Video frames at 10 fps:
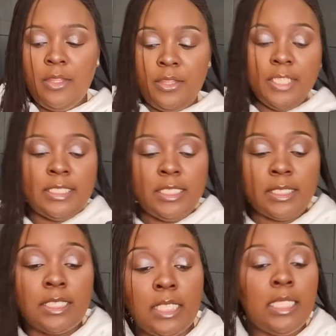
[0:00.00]
This
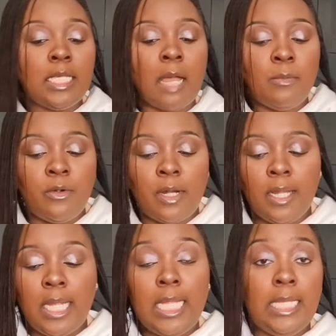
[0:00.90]
is the camera
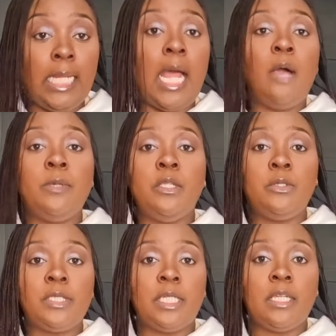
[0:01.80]
that I'll be
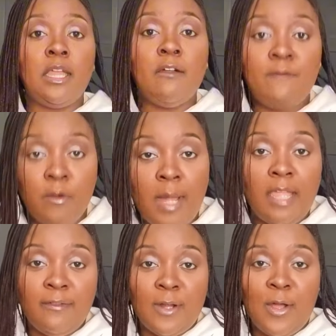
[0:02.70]
using for
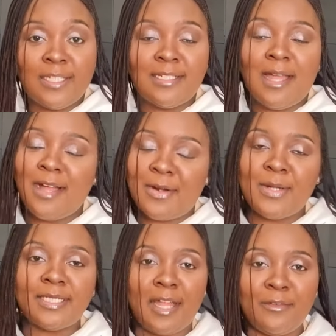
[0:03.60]
my vlogs
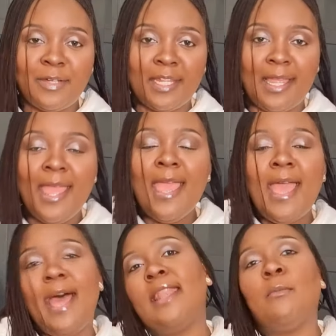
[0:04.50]
across Africa.
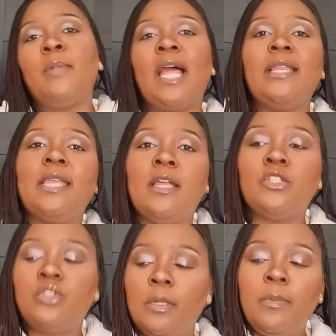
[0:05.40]
And I'm planning a
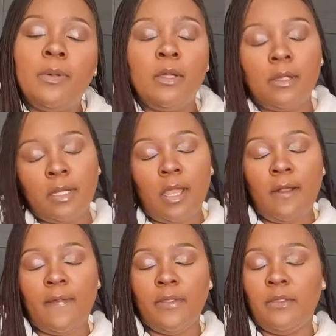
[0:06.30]
trip
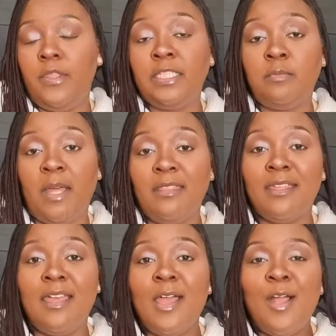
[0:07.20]
this month,
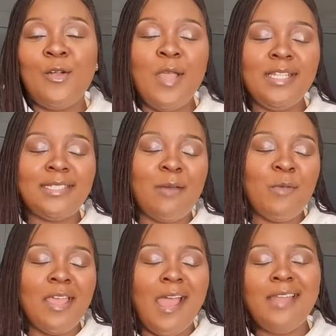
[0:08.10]
going
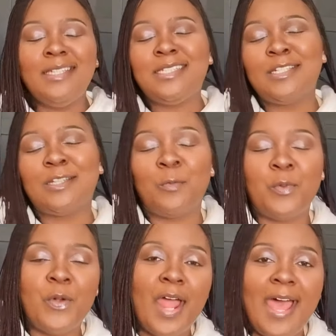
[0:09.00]
somewhere. And it's a
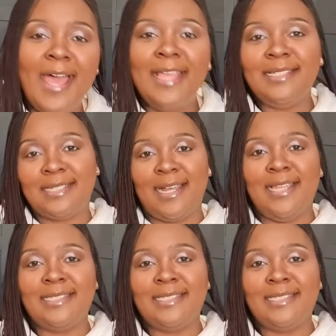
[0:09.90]
surprise, guys.